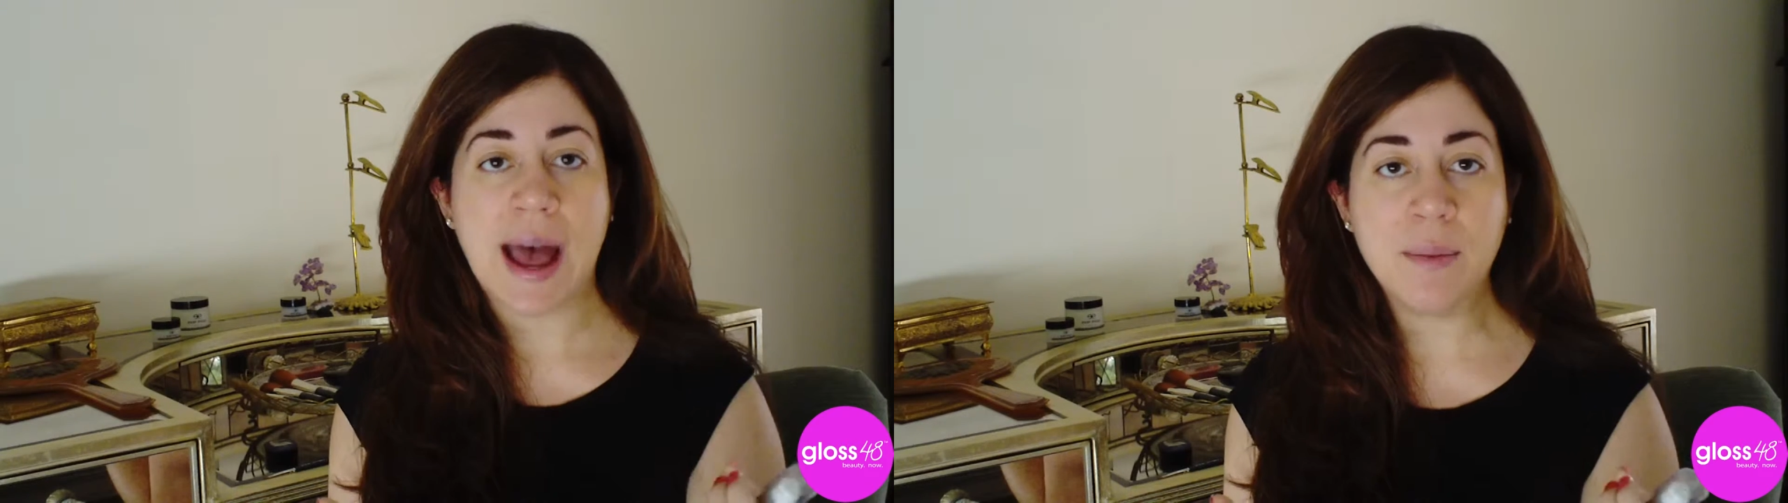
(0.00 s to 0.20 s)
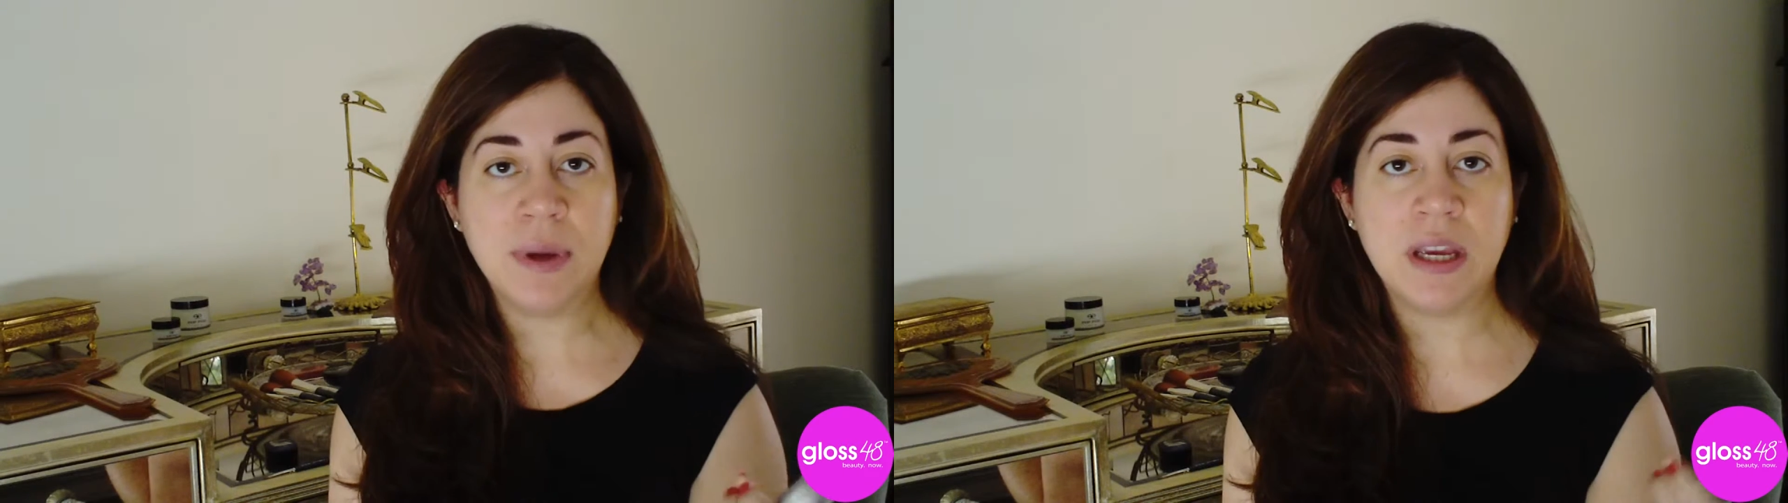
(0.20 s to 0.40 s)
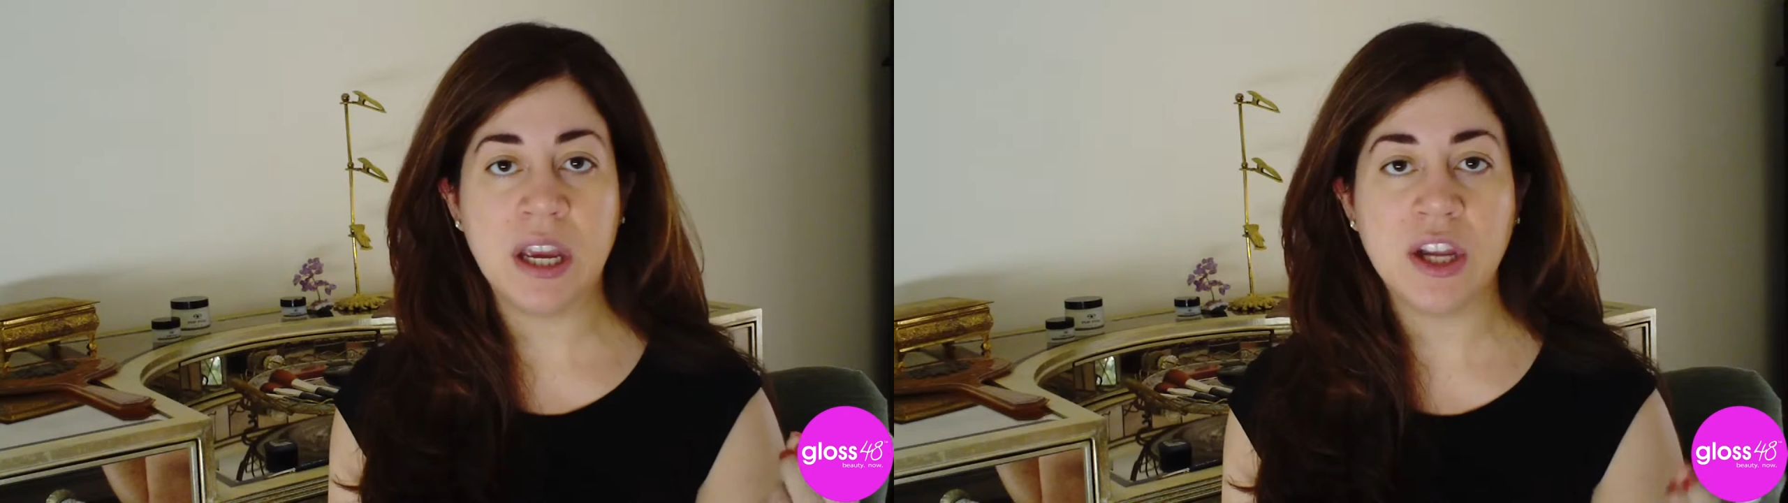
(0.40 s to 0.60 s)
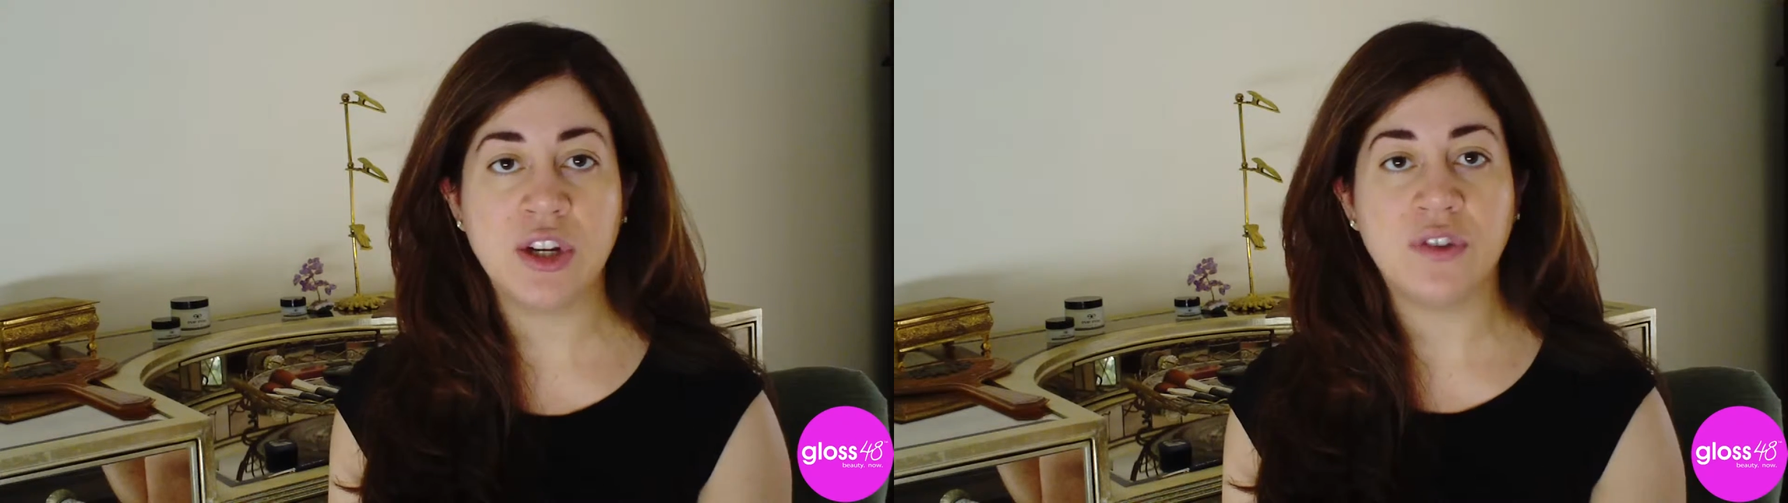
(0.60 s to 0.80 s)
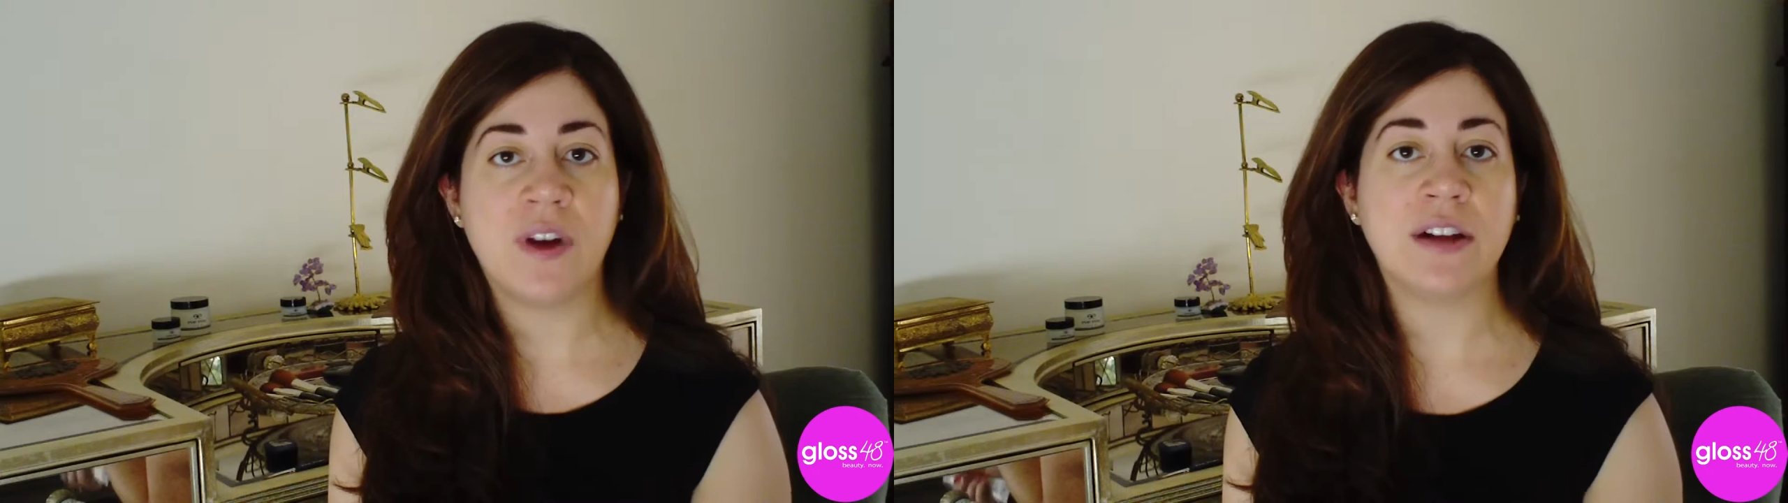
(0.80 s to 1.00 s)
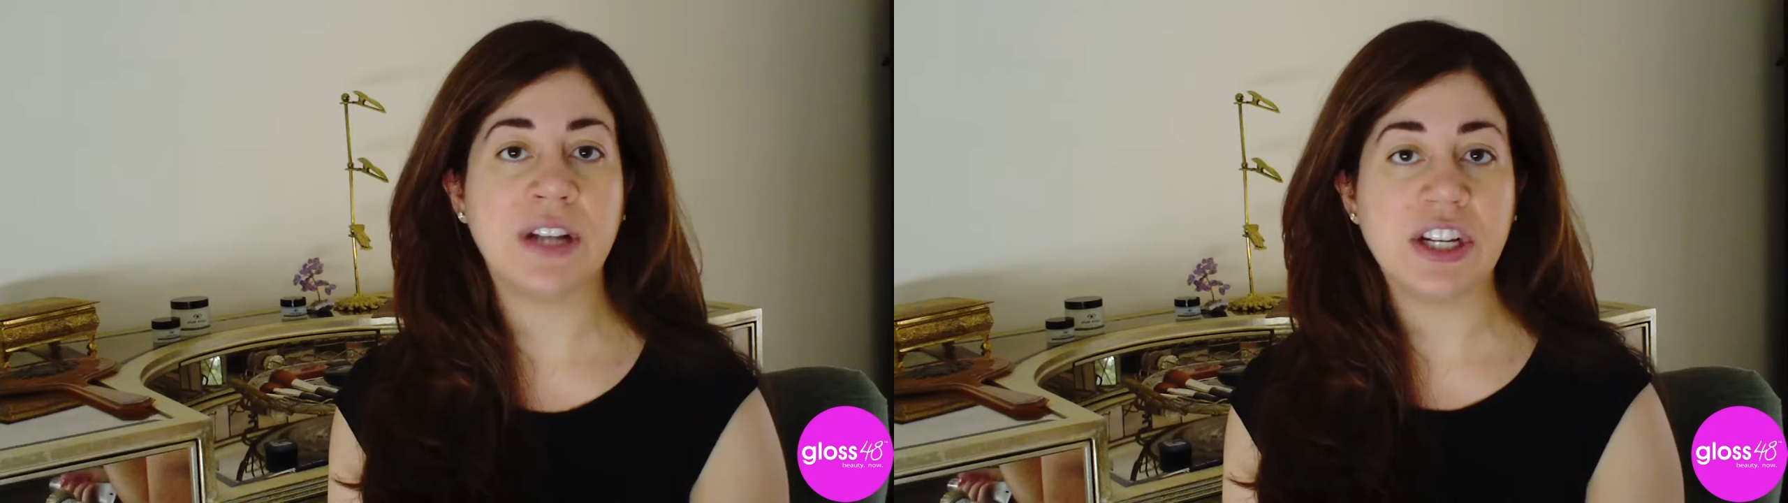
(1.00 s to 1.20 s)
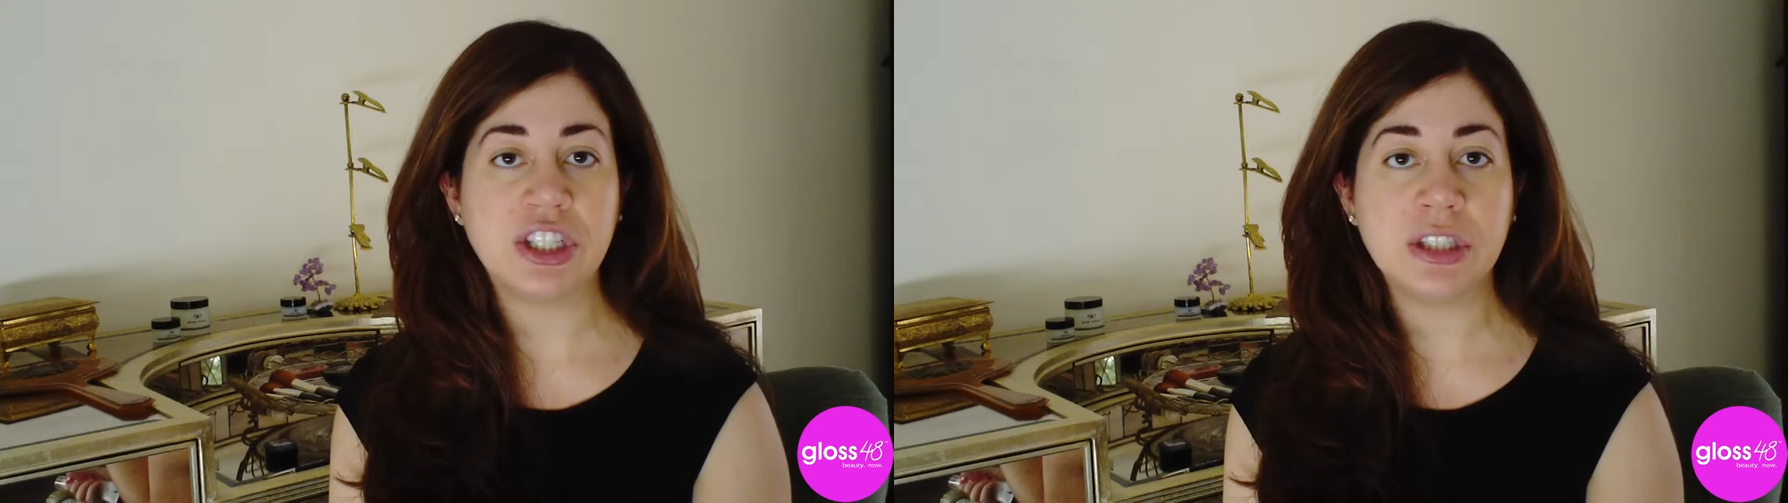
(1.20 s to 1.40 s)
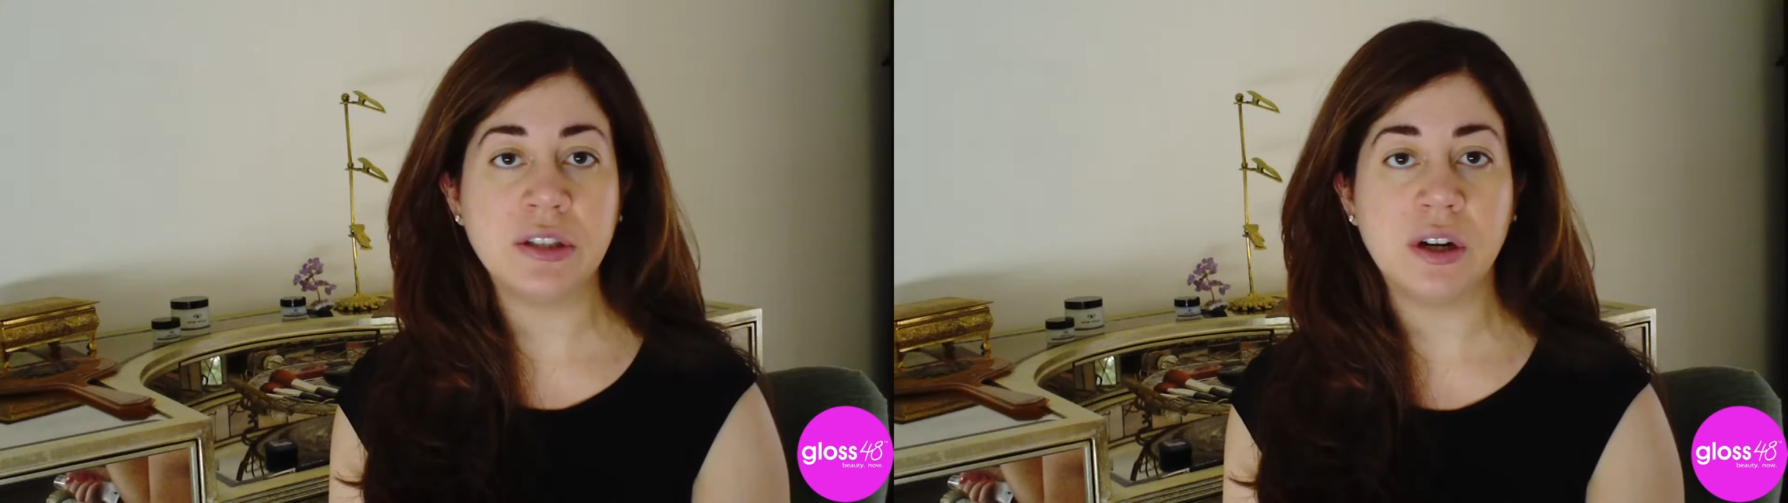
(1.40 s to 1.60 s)
tapping in your
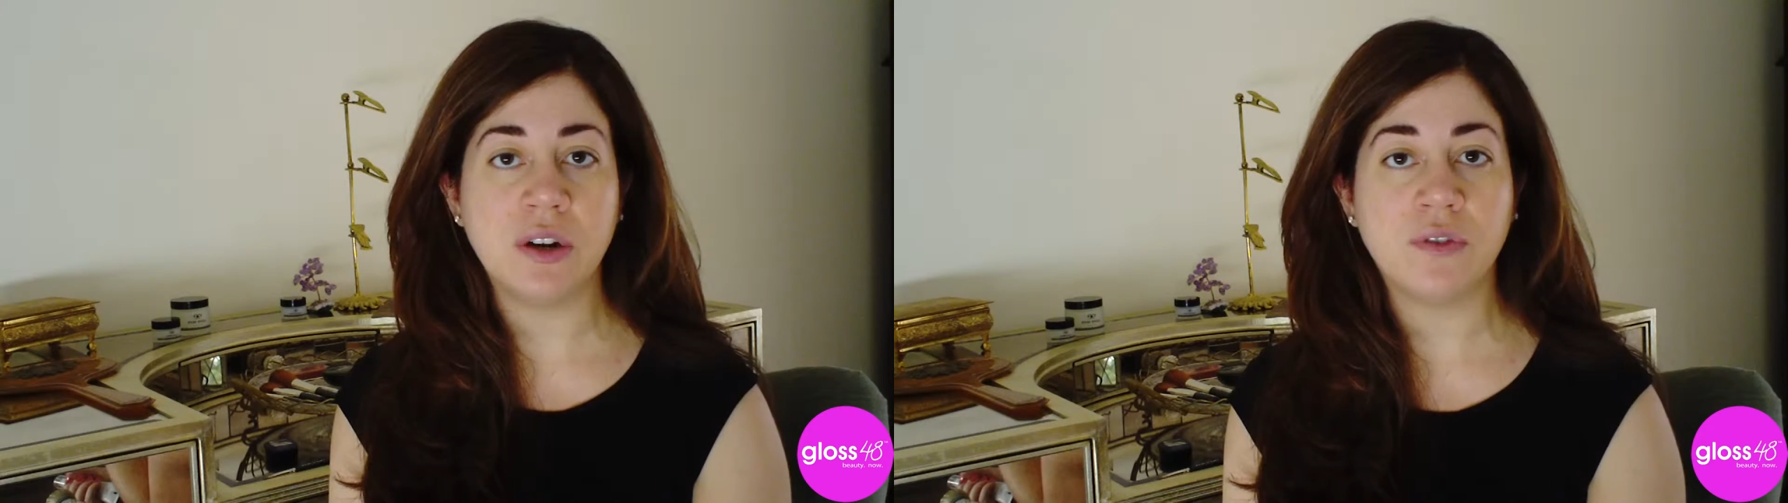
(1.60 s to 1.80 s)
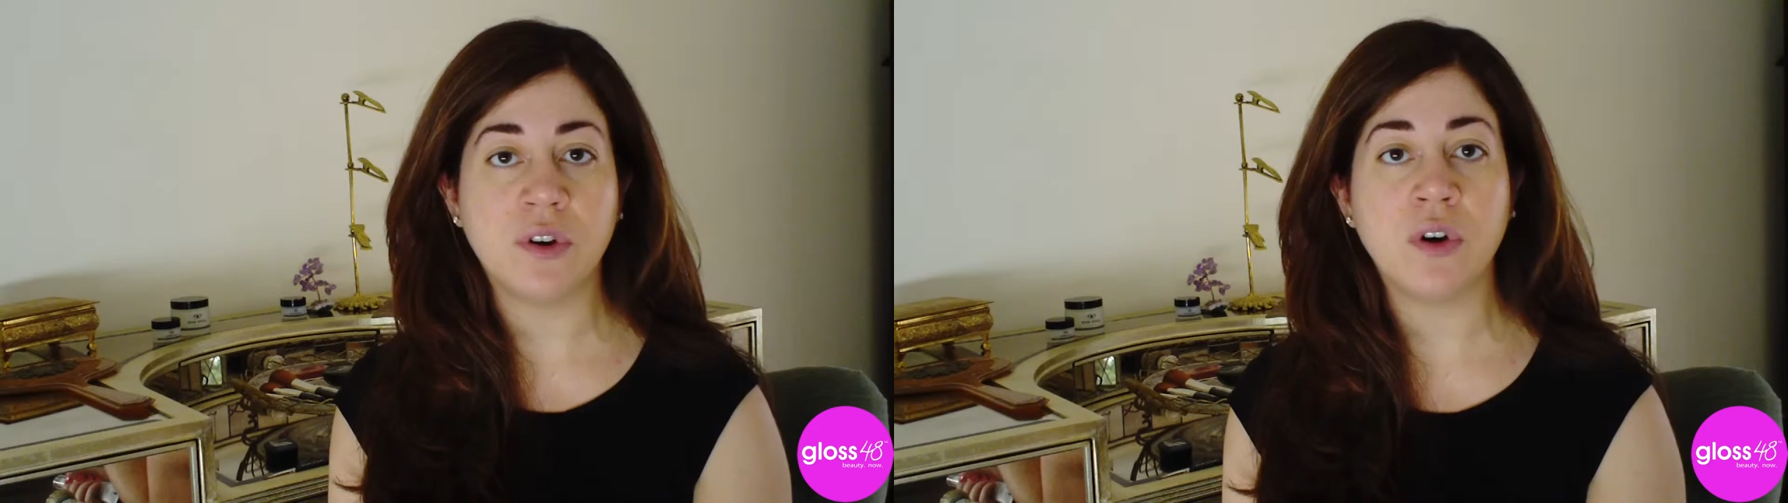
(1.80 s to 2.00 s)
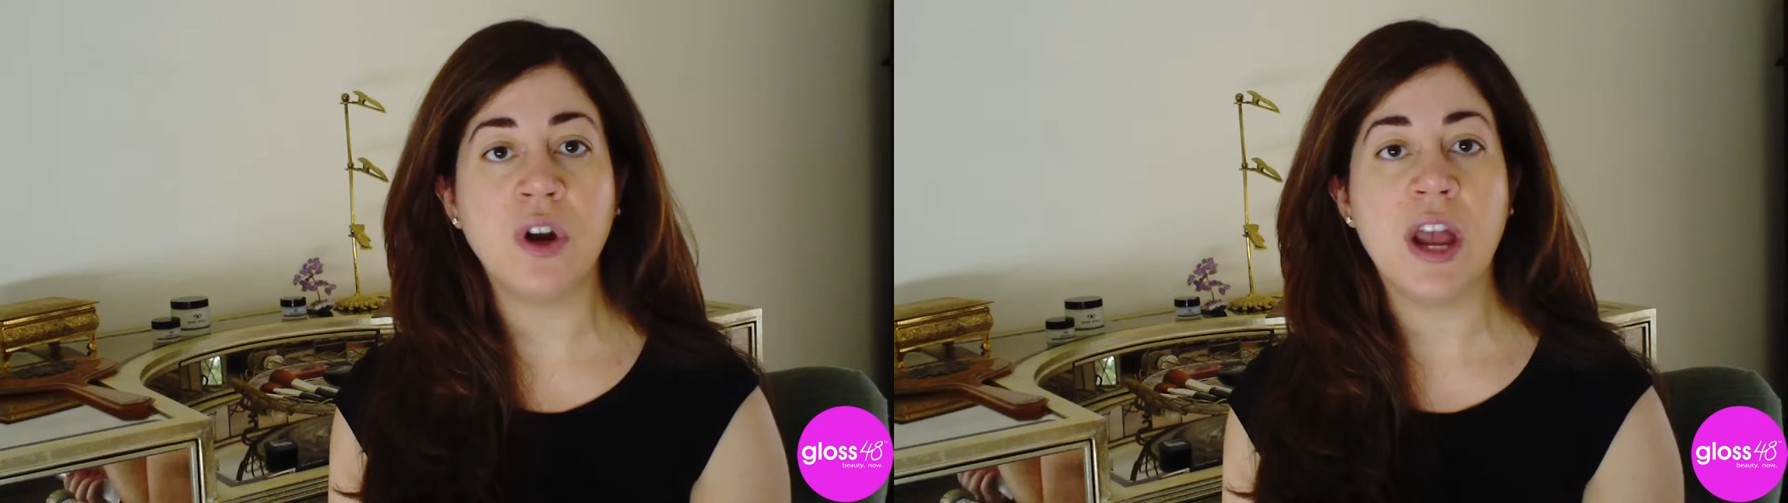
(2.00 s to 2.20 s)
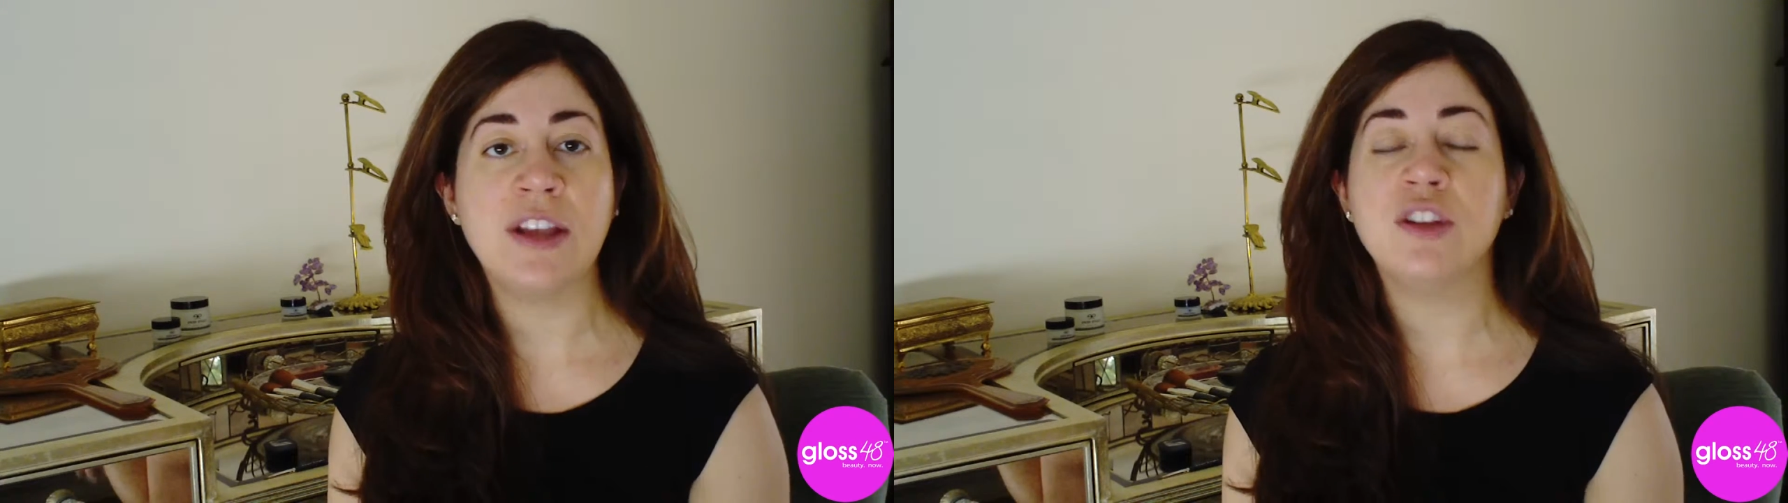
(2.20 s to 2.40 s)
foundation over,